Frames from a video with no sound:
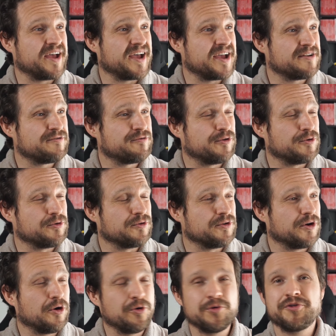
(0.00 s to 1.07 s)
headphone
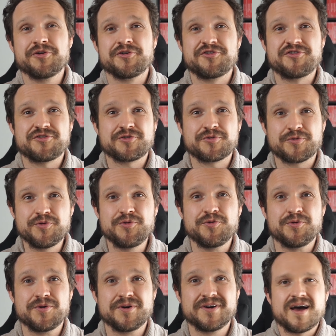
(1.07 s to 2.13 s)
holder screw.